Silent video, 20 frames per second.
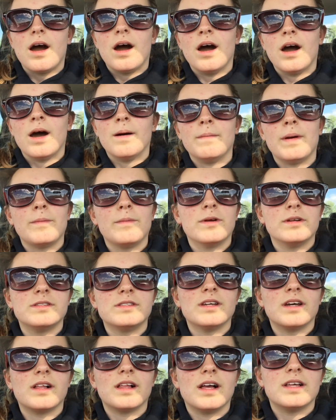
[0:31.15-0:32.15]
um, I'm wearing
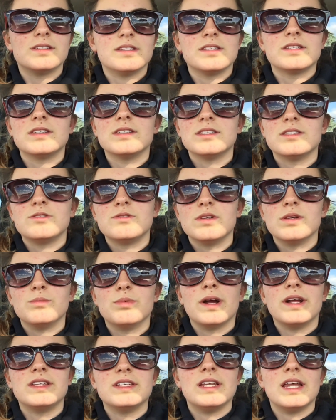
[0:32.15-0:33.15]
sunglasses because it's really
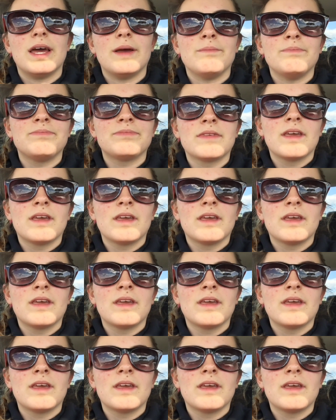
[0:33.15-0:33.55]
bright today.